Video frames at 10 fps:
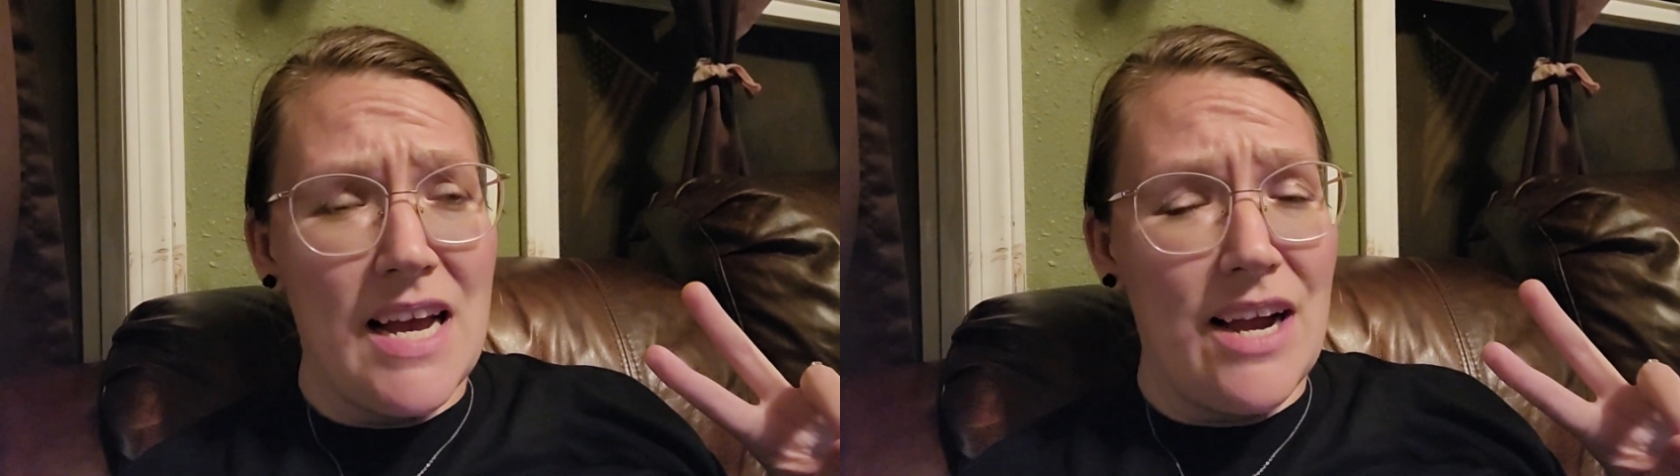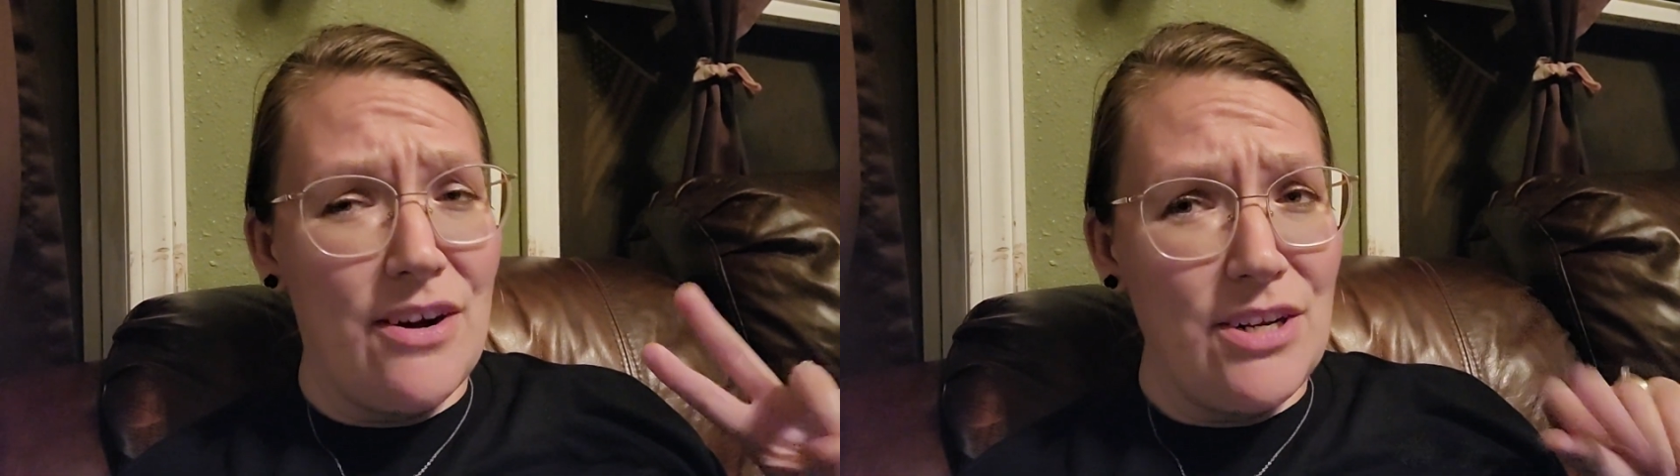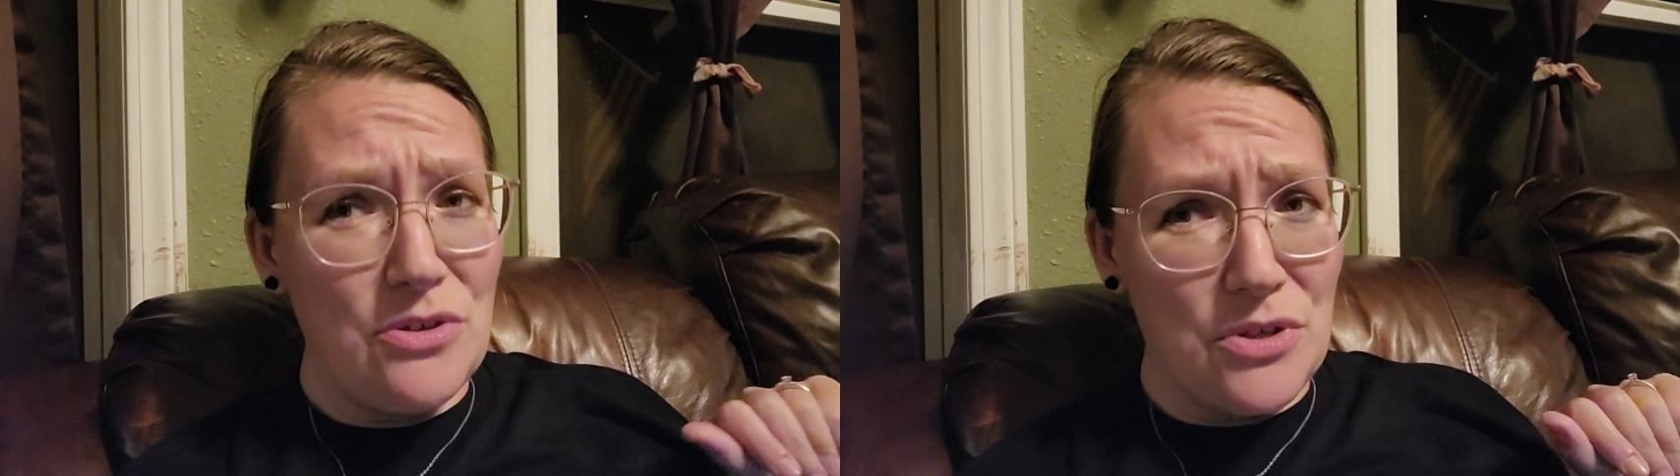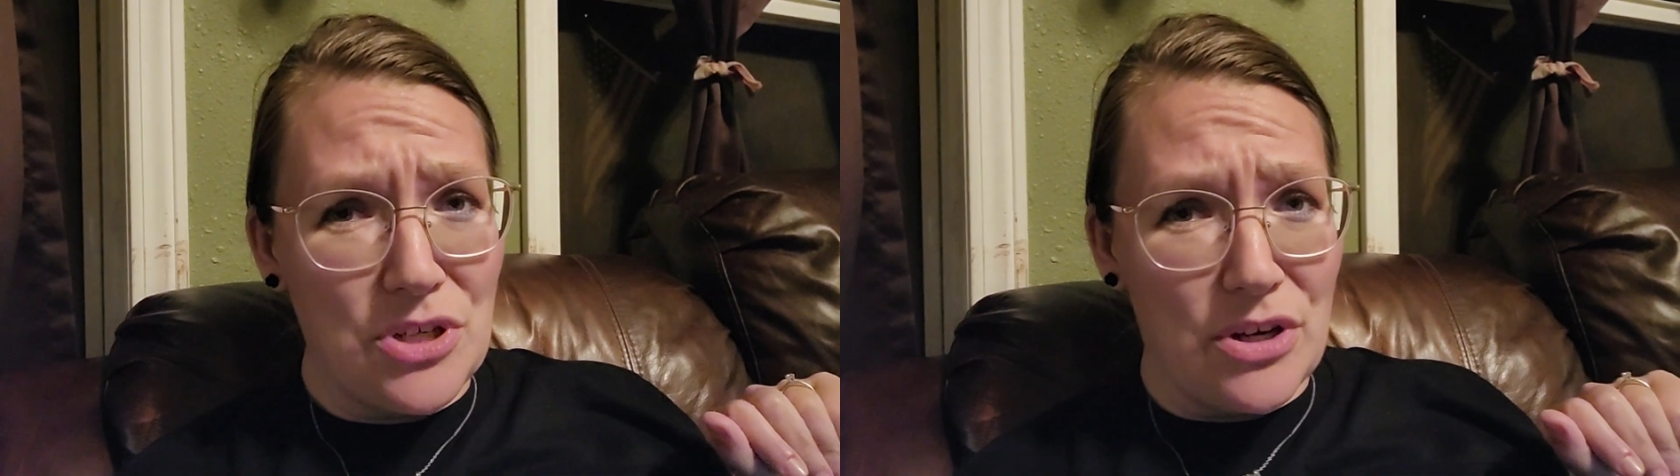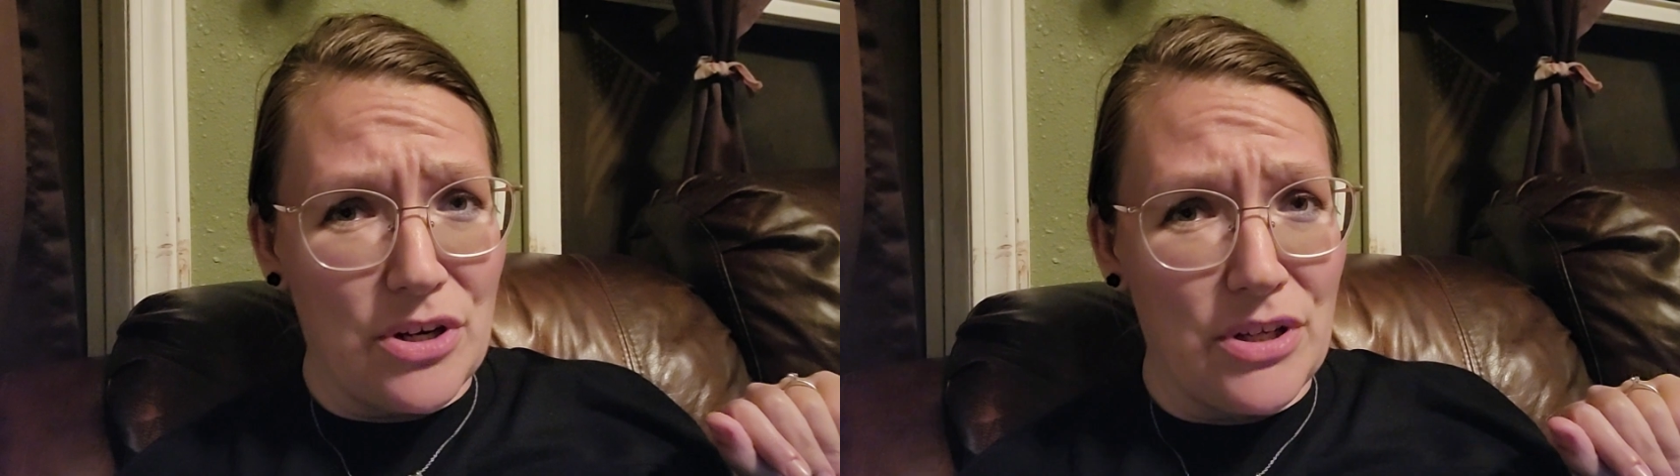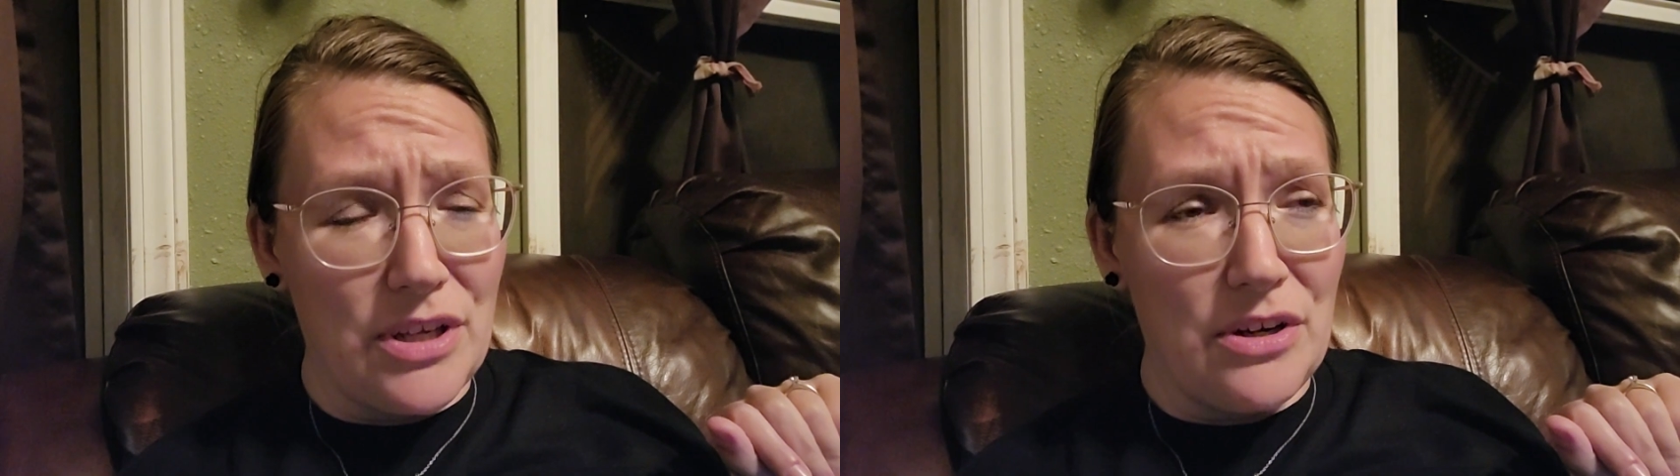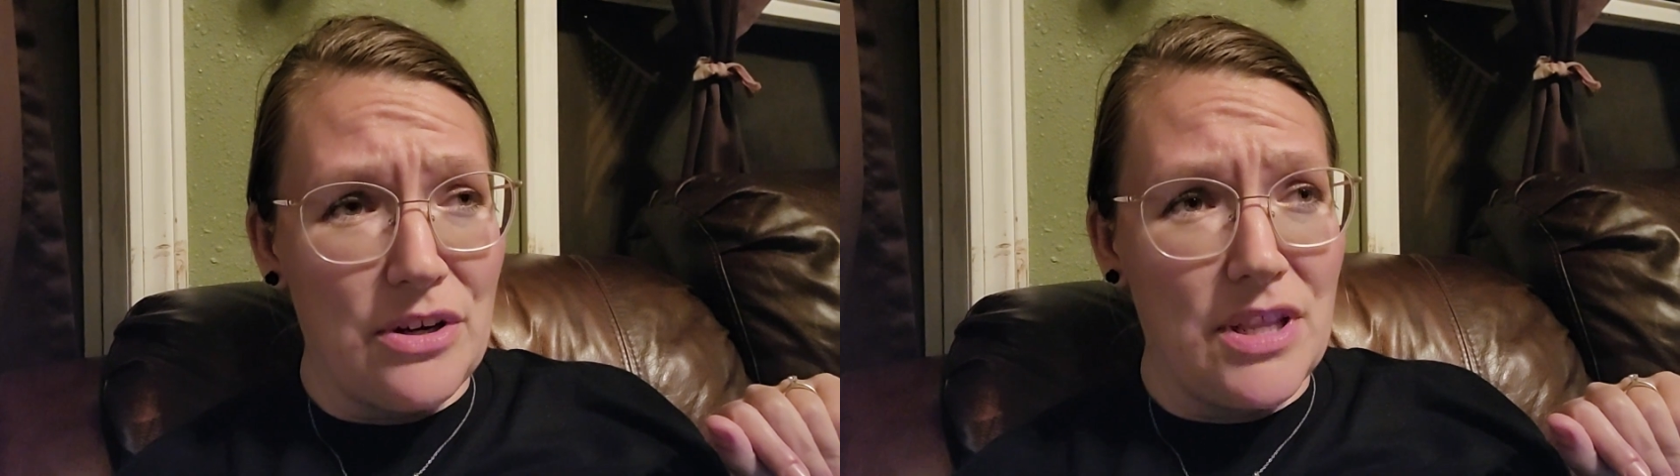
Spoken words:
already told y'all earlier